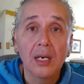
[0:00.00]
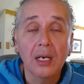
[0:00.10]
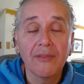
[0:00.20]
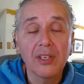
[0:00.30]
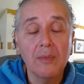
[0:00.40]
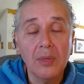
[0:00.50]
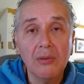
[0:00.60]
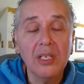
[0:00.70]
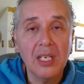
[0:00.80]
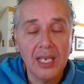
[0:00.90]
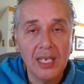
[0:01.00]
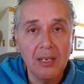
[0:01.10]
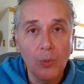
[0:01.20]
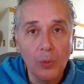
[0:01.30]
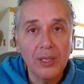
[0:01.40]
of
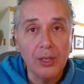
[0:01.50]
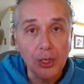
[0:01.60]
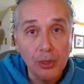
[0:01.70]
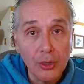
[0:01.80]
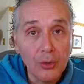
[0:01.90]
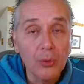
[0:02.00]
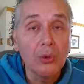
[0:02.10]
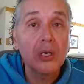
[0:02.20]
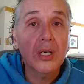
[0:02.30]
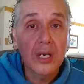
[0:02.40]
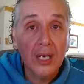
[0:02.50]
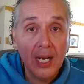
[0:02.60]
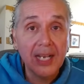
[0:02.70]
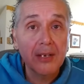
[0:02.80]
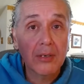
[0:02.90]
communicating with your
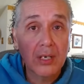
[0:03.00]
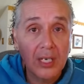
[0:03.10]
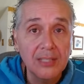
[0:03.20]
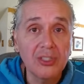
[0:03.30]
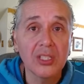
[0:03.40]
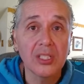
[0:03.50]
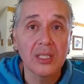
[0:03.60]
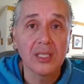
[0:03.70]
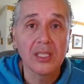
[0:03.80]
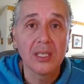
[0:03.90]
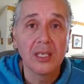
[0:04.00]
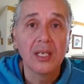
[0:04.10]
higher consciousness